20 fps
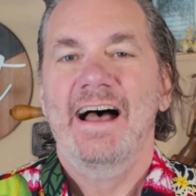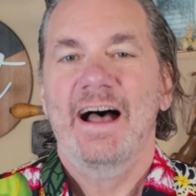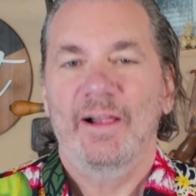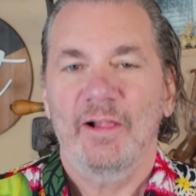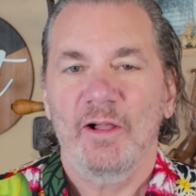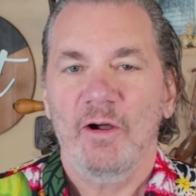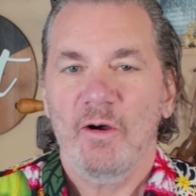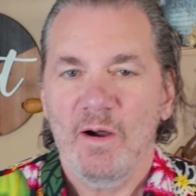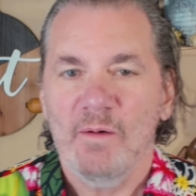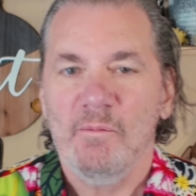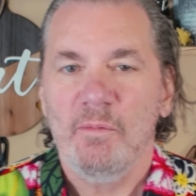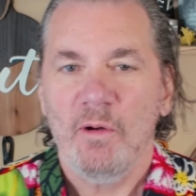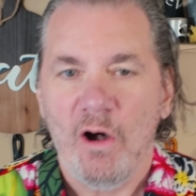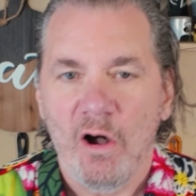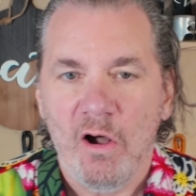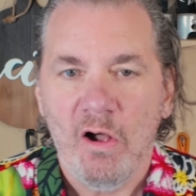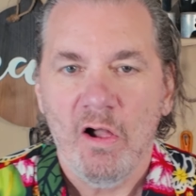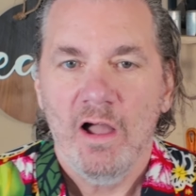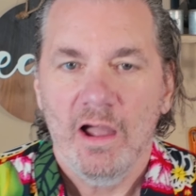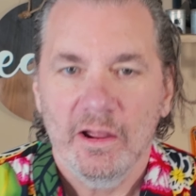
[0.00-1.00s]
Hello, I'm
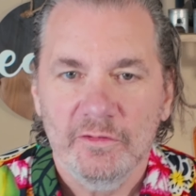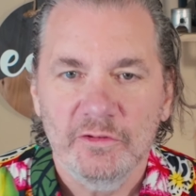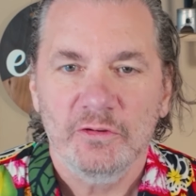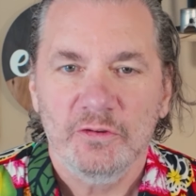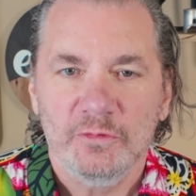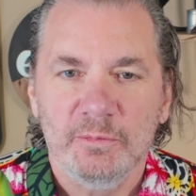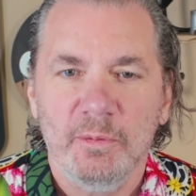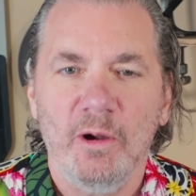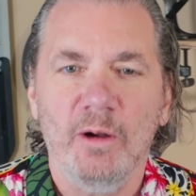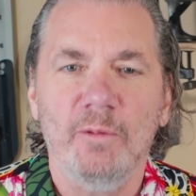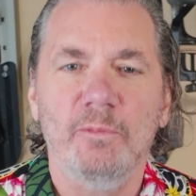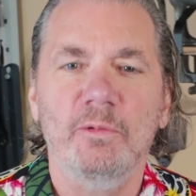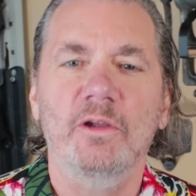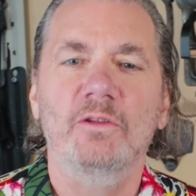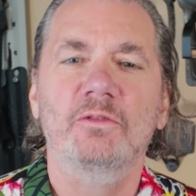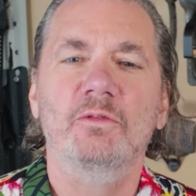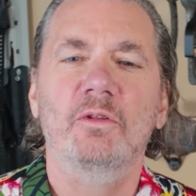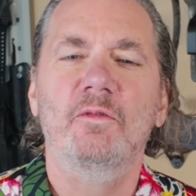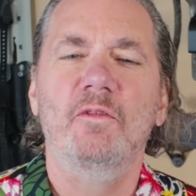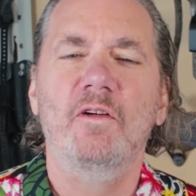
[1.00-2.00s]
Paul, and this is Paul
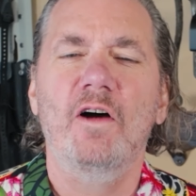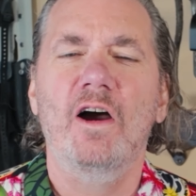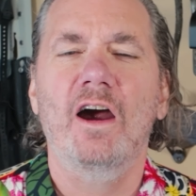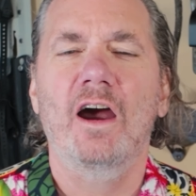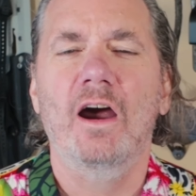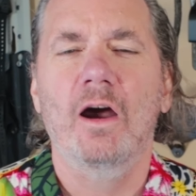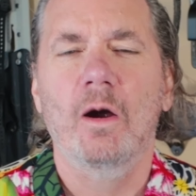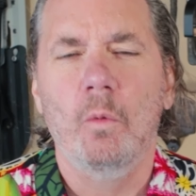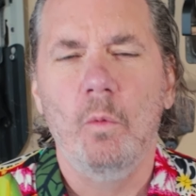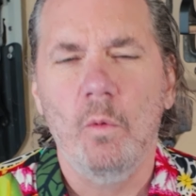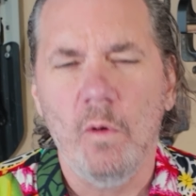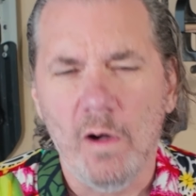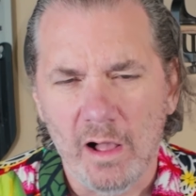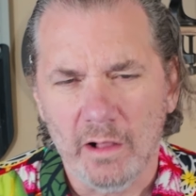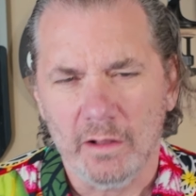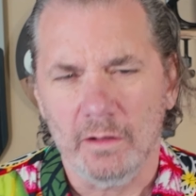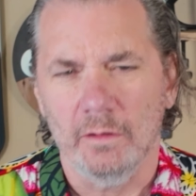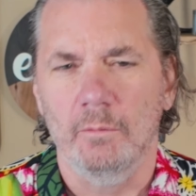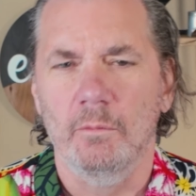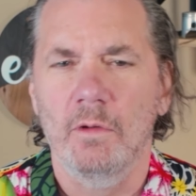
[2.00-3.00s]
Plays with Fire.
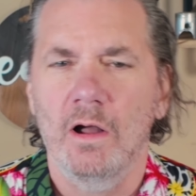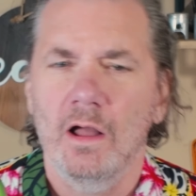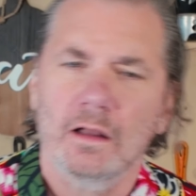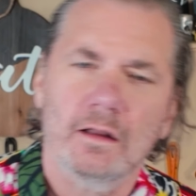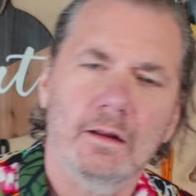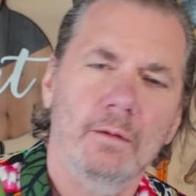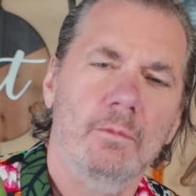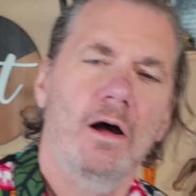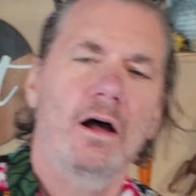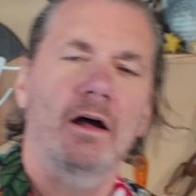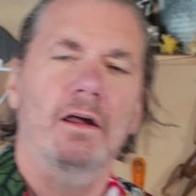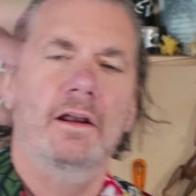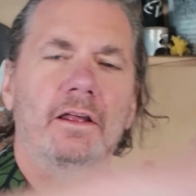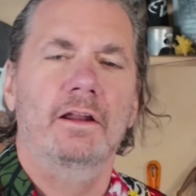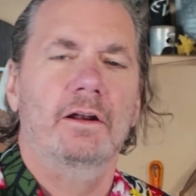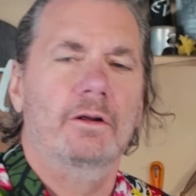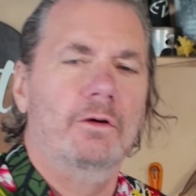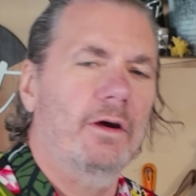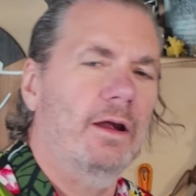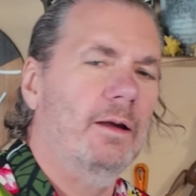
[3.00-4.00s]
Welcome. Come on
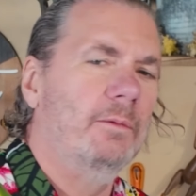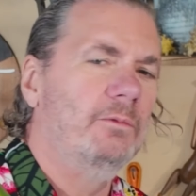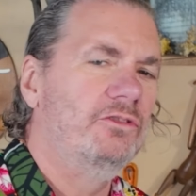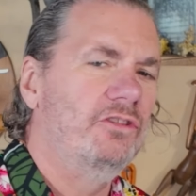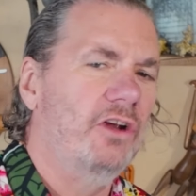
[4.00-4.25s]
in and grab a